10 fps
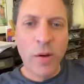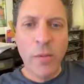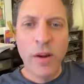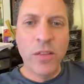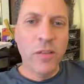What's
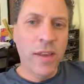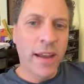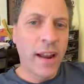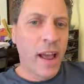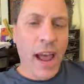the right way to do
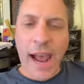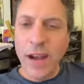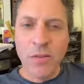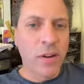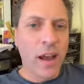that?
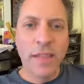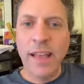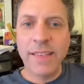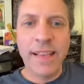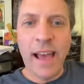I don't
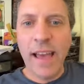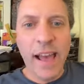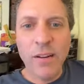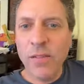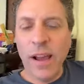
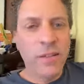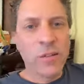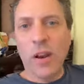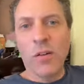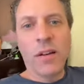
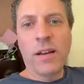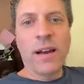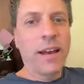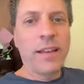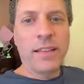know.
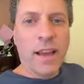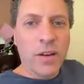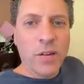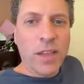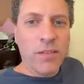I
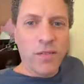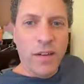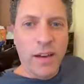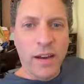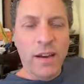don't
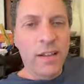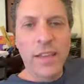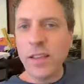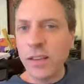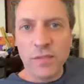give
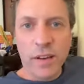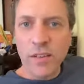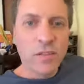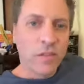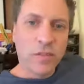legal
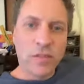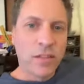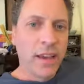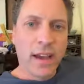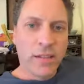advice.
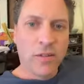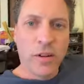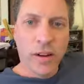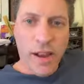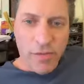So you got
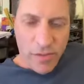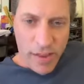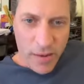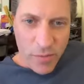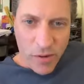the wrong guy
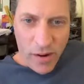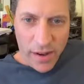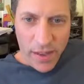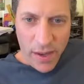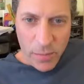for that. I'm
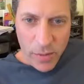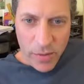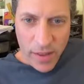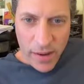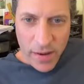sorry. I can't
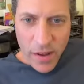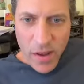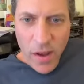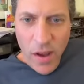help you with that.